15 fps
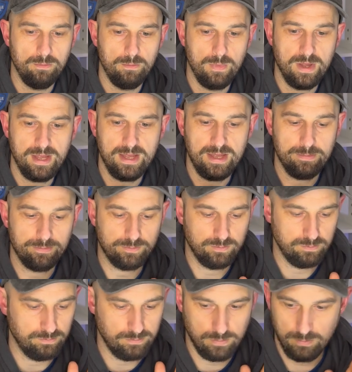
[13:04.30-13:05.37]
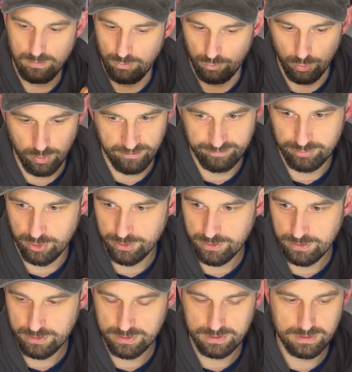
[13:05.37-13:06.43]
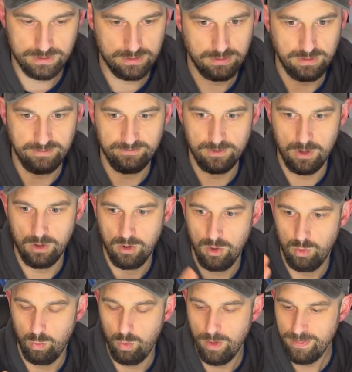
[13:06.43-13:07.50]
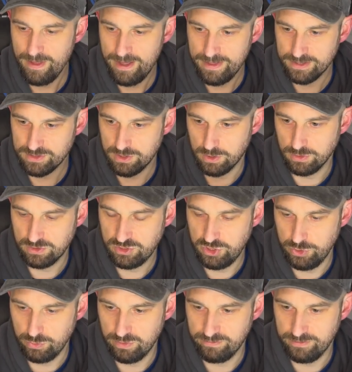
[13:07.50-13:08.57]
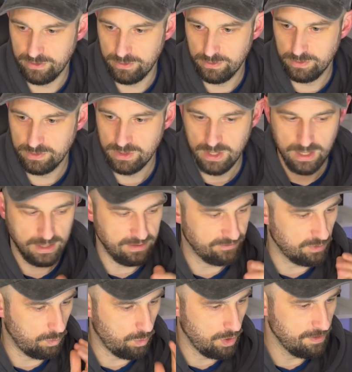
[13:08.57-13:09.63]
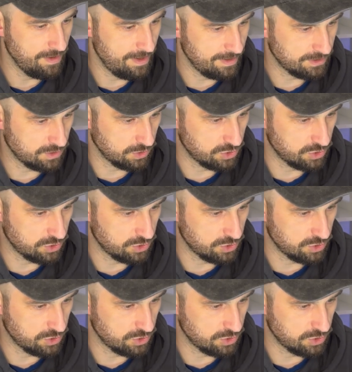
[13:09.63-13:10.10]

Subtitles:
a row of products, you've got one there that's got 2 reviews, and you've got one there that's got